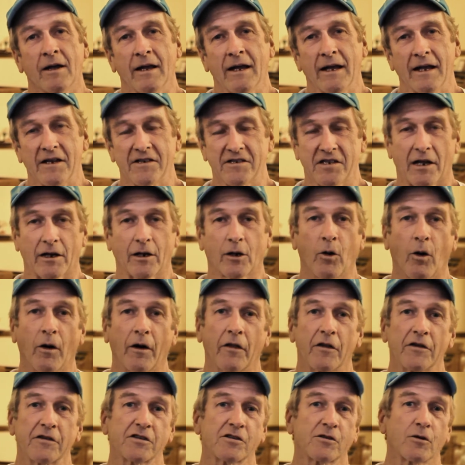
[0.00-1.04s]
Instead of going to
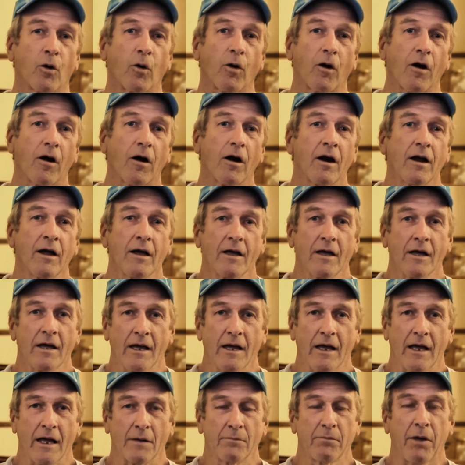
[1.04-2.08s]
the store
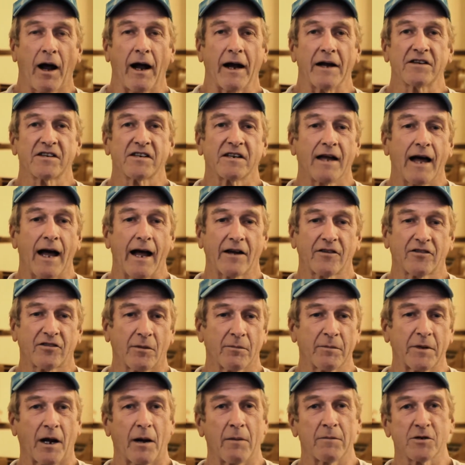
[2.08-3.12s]
and buying snacks,
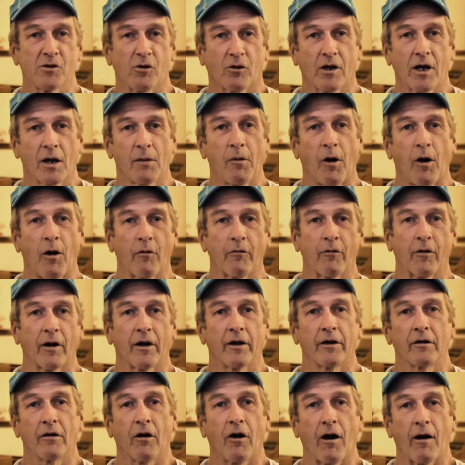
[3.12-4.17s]
sometimes they'll come over
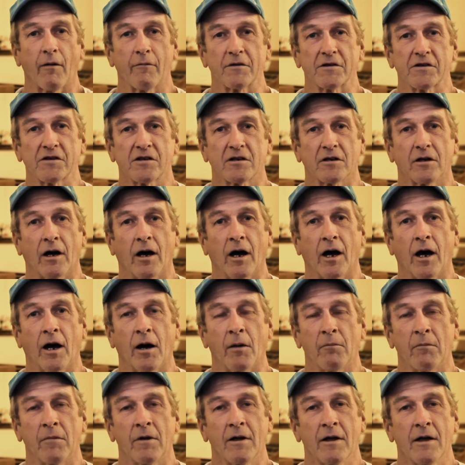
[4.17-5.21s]
and harvest
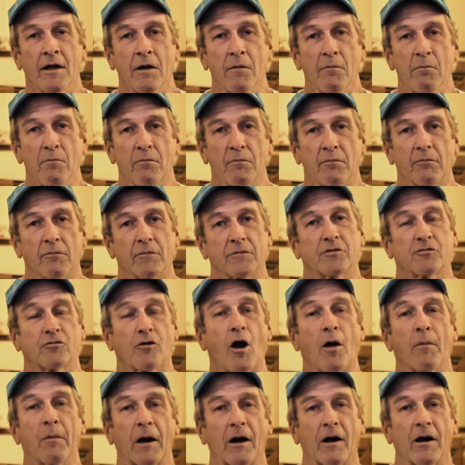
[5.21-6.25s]

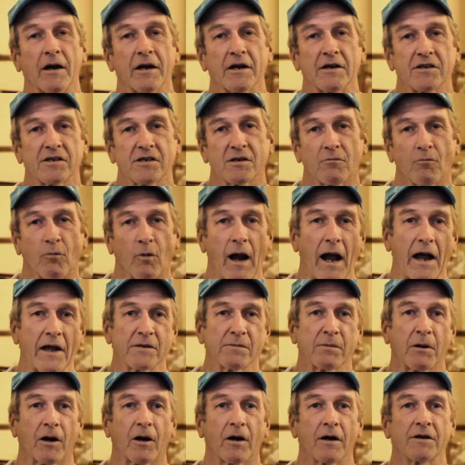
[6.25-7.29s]
strawberries,
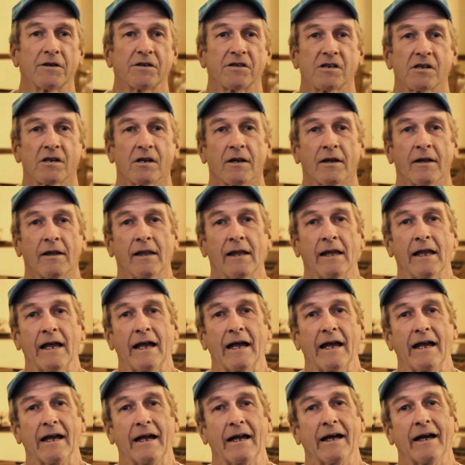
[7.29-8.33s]
raspberries,
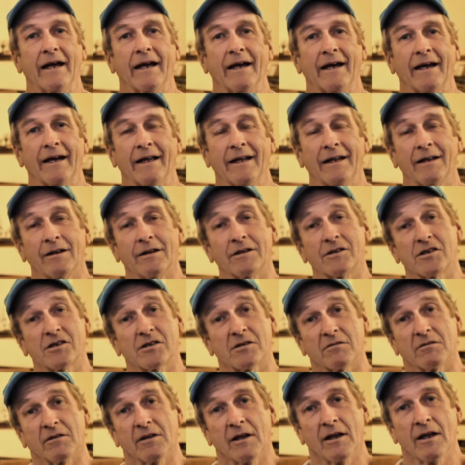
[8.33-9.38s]
and it's
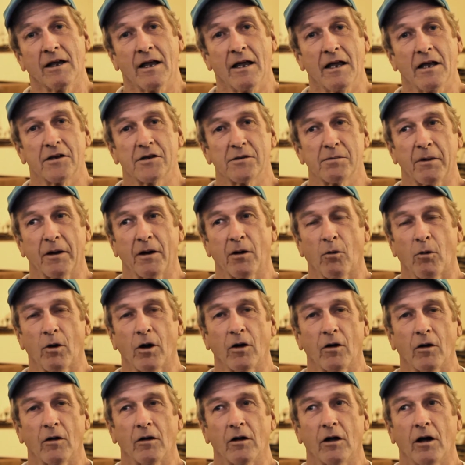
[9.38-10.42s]
been a
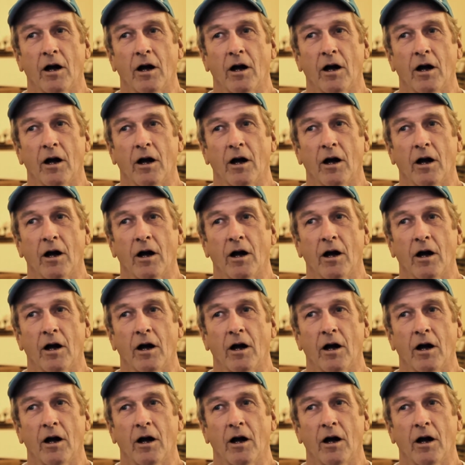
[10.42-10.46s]
real